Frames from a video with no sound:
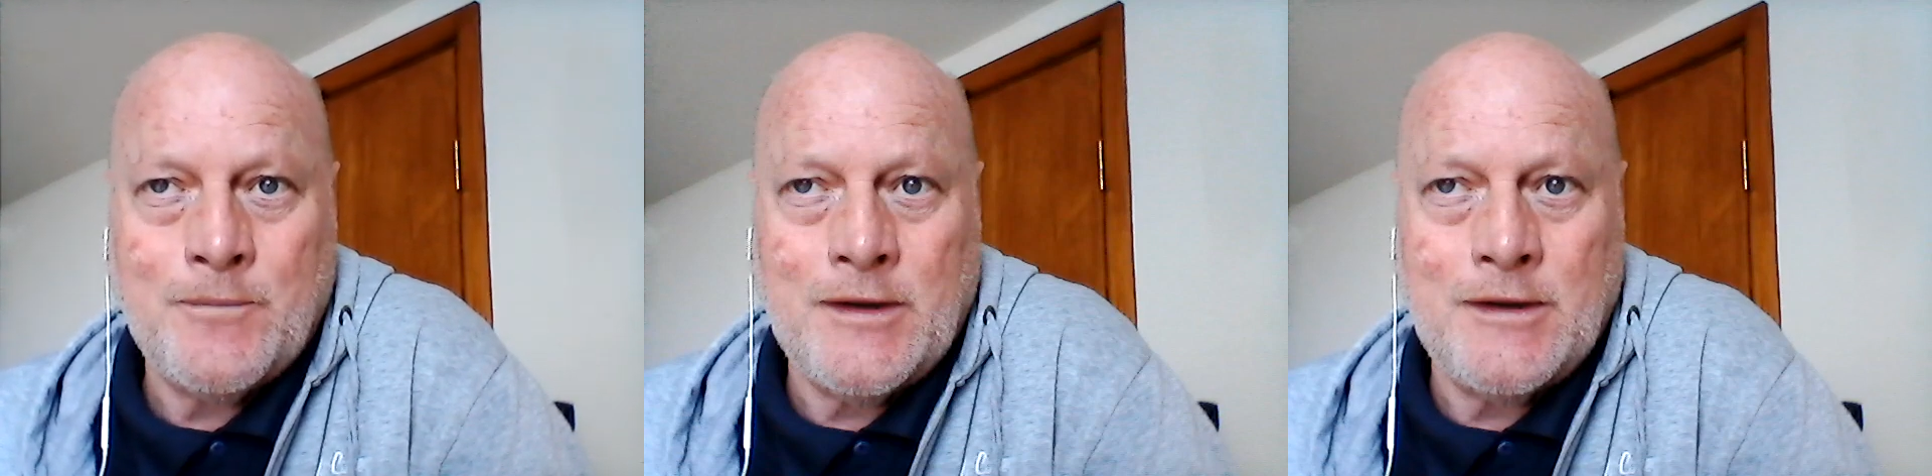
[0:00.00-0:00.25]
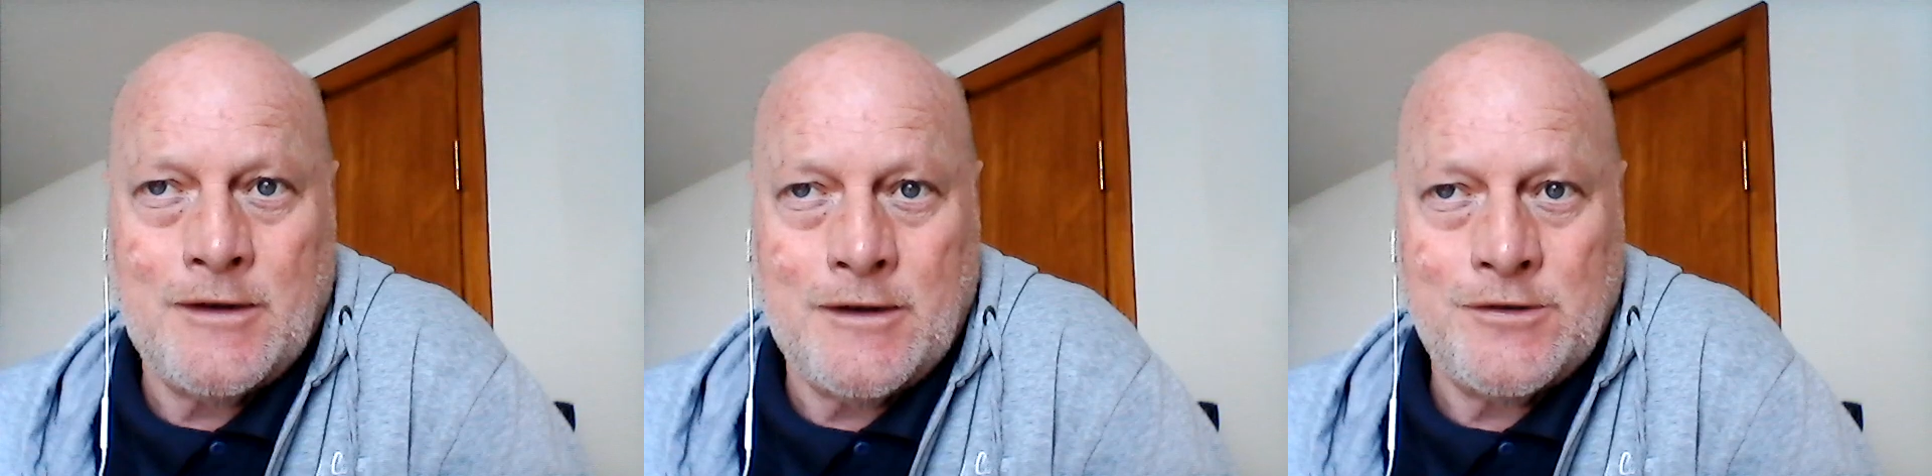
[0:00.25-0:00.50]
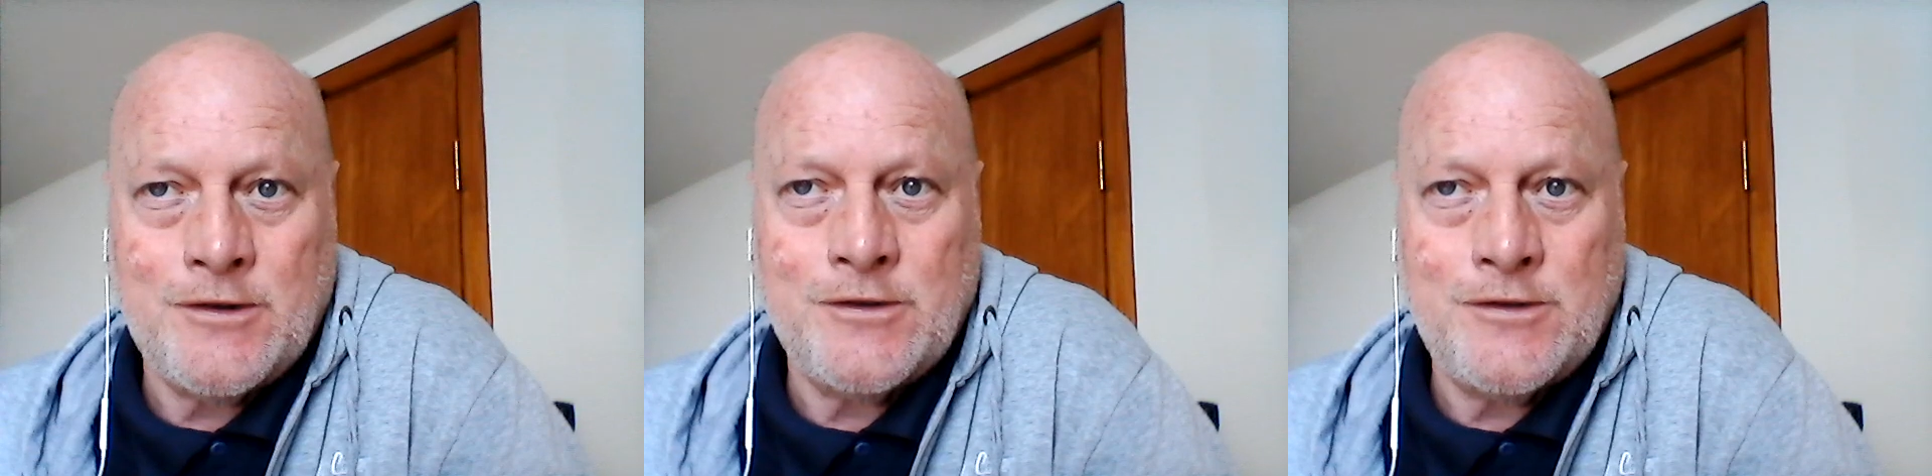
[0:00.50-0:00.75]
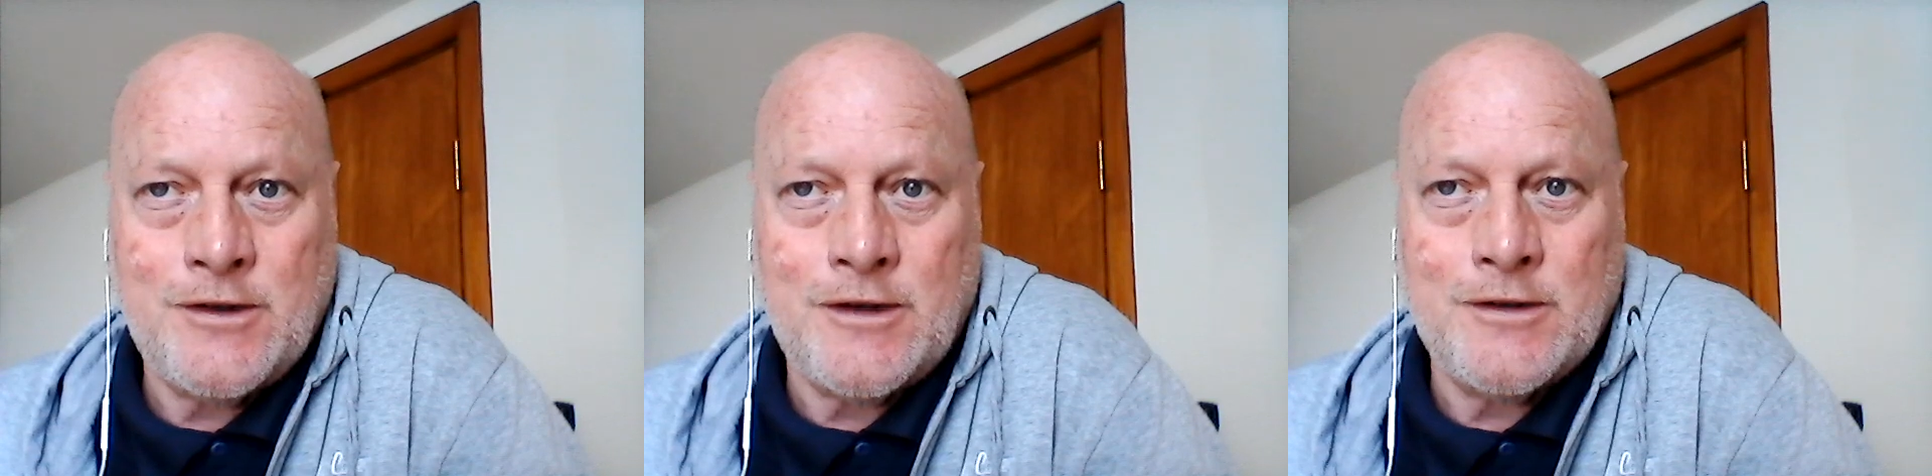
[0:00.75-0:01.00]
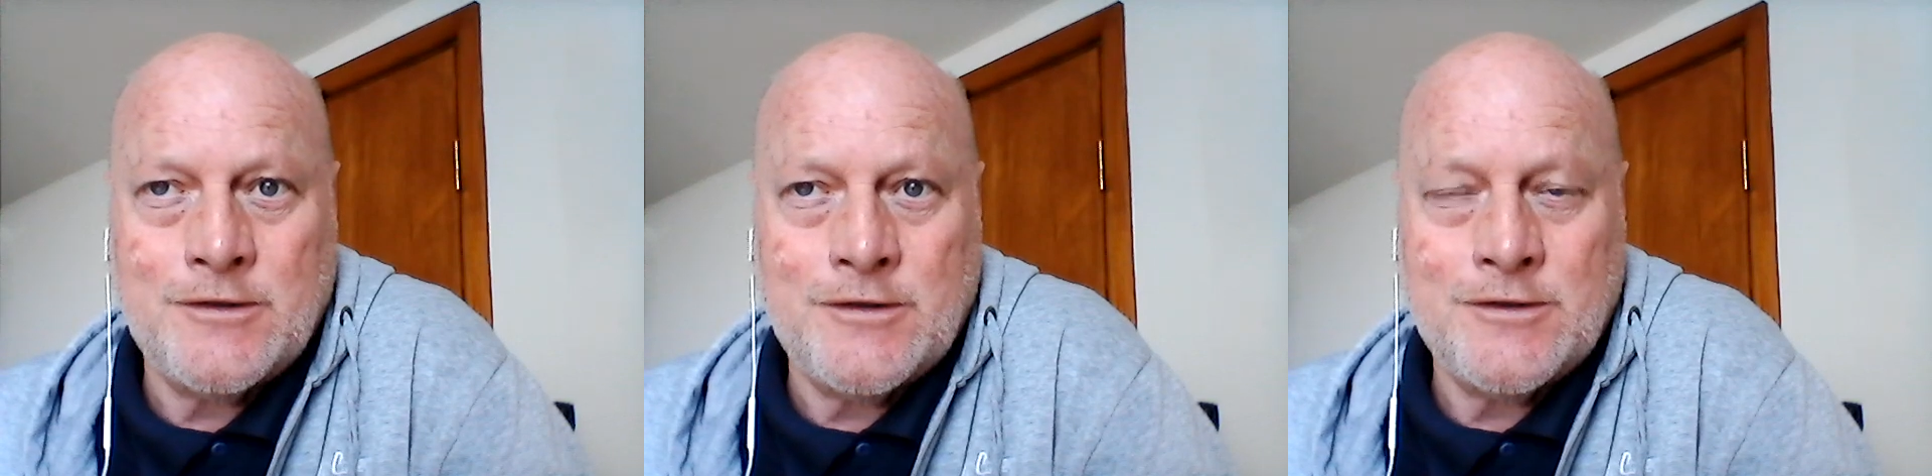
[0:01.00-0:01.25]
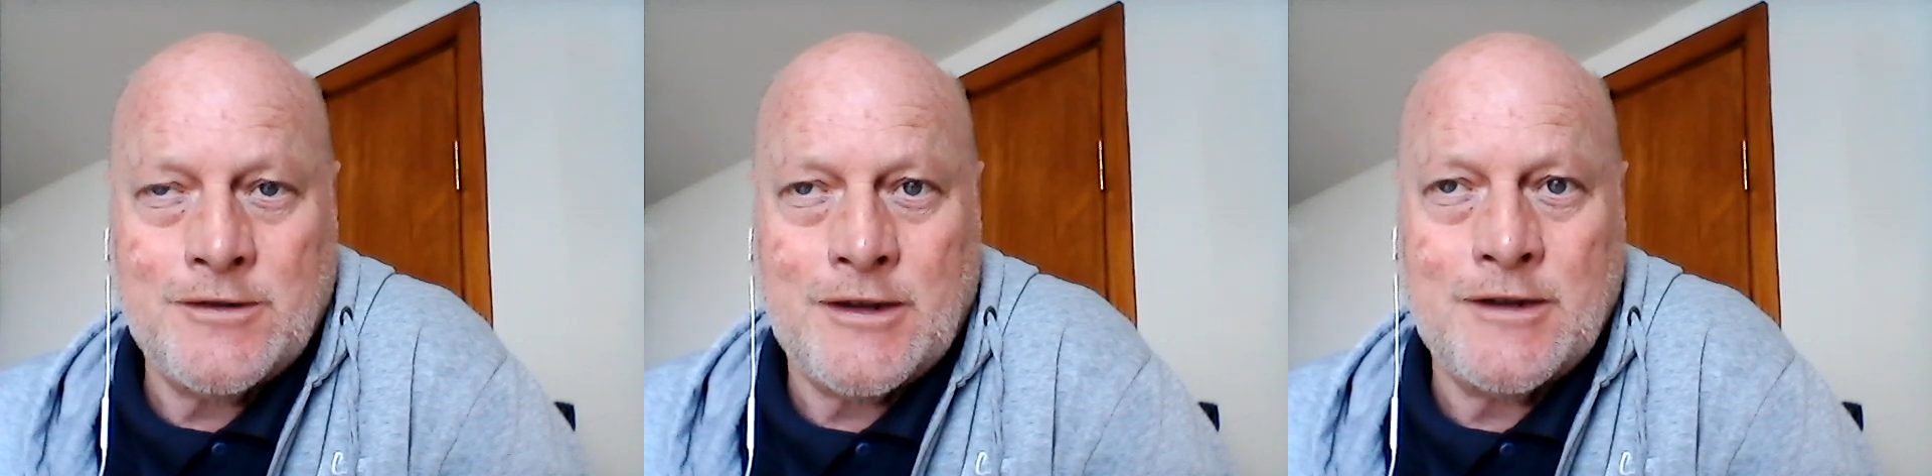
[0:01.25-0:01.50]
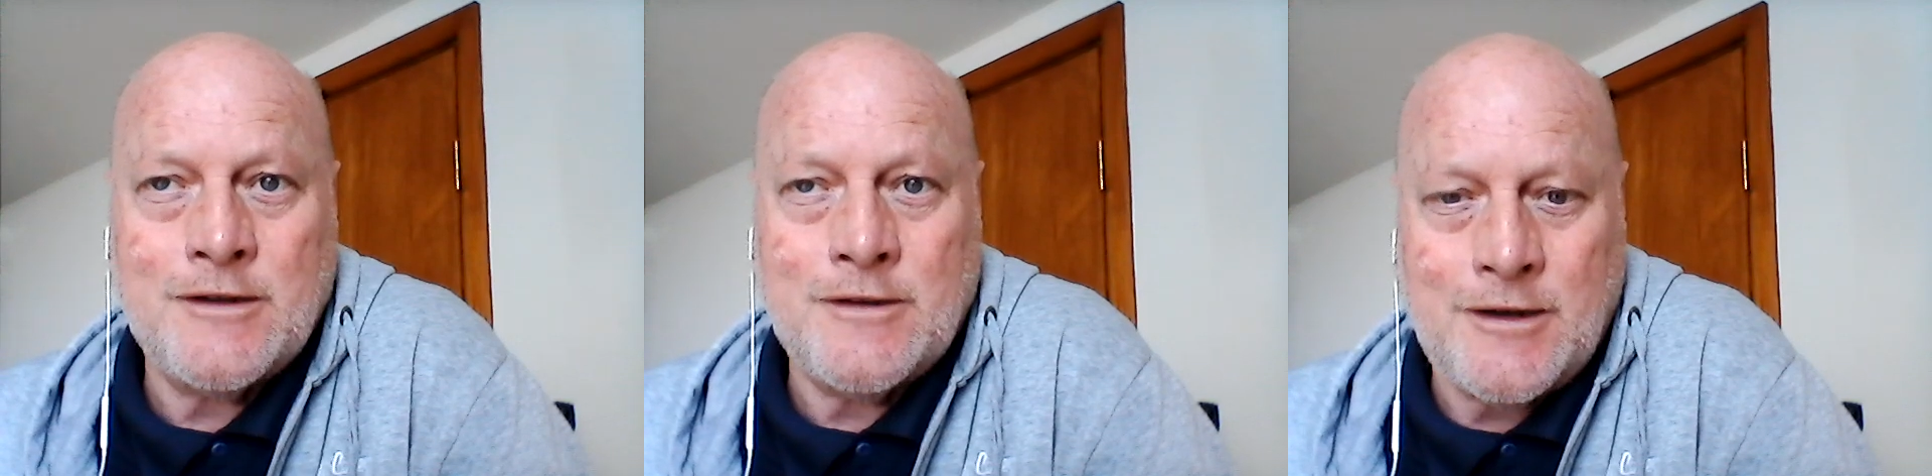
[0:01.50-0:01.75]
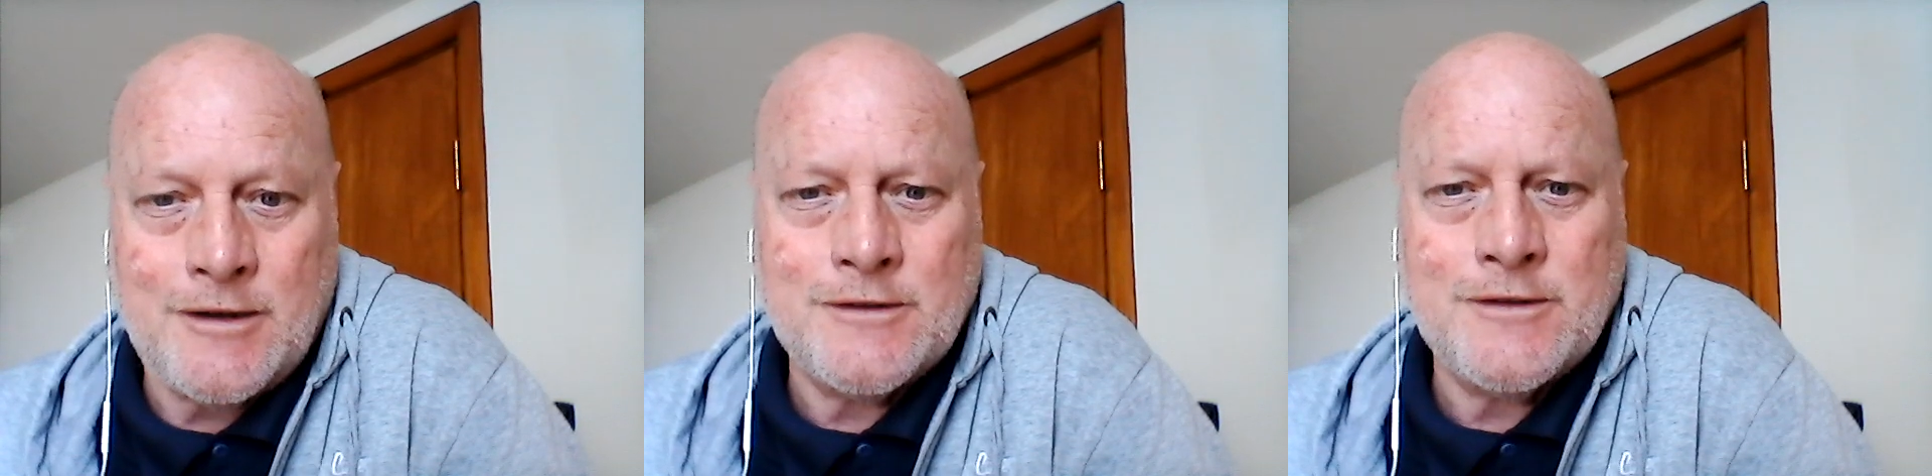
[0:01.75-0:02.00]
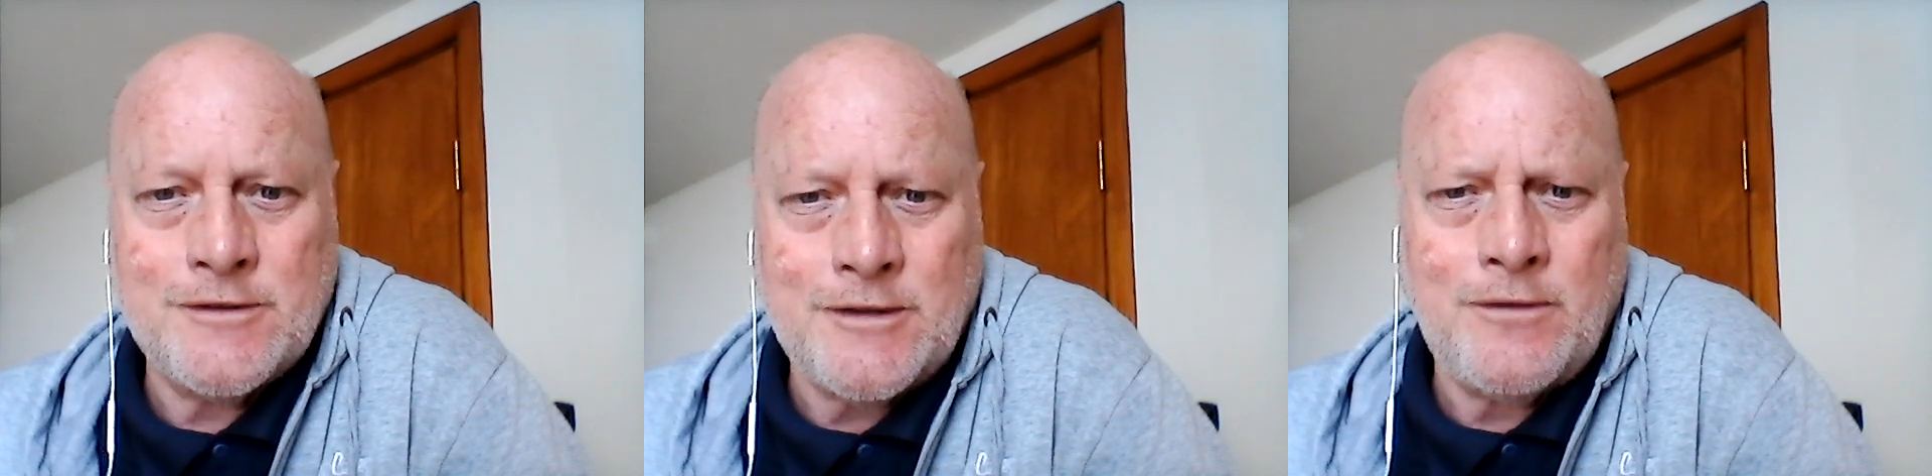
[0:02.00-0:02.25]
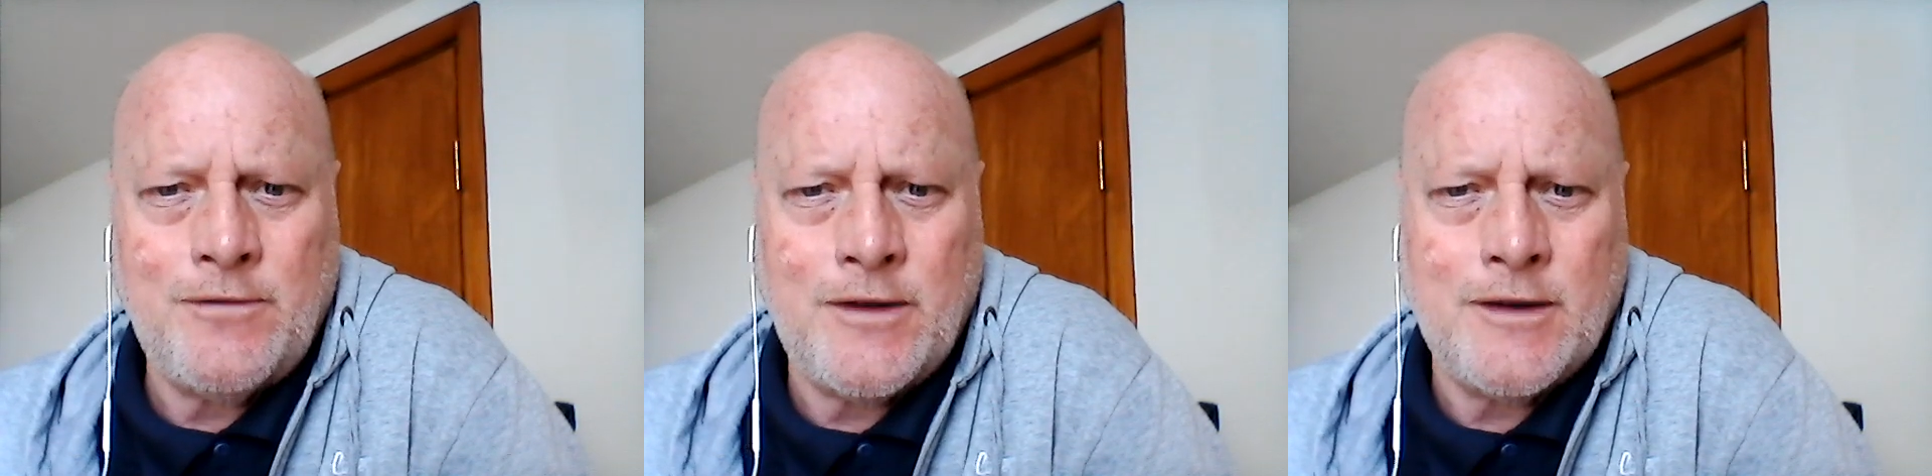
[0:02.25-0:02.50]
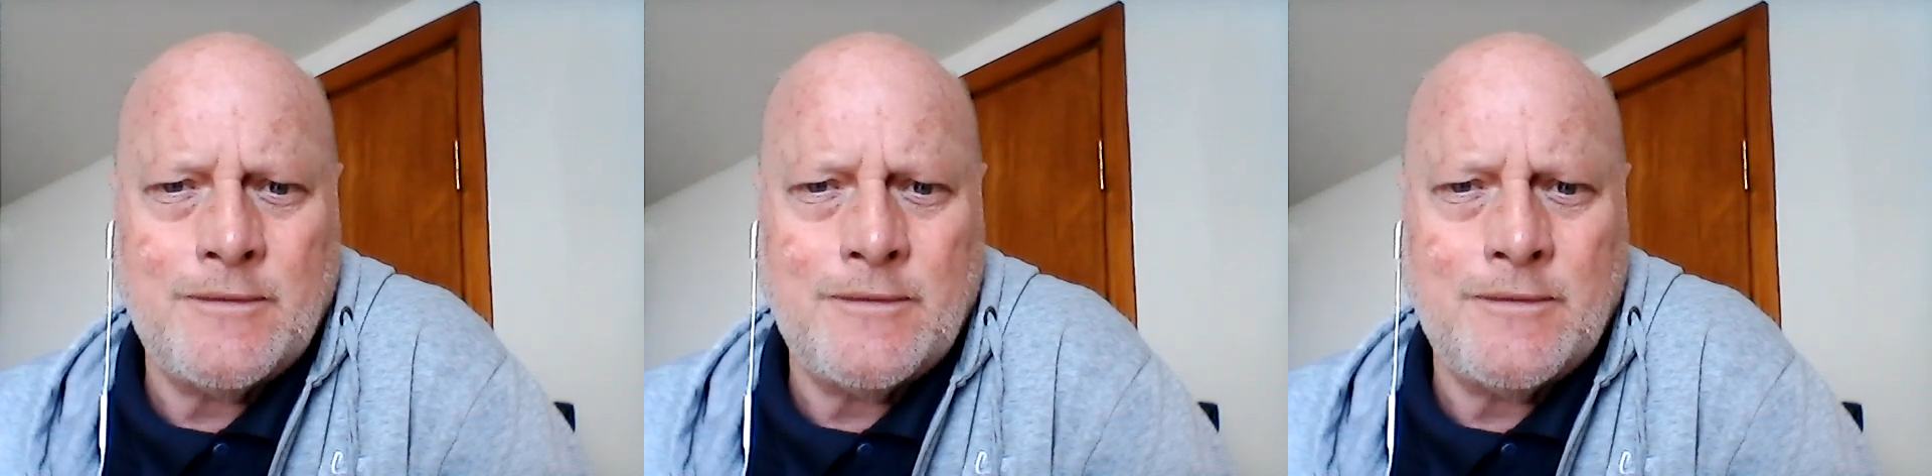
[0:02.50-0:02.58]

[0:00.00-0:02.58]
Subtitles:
And Ajahn Chah used to say, you're here to suffer.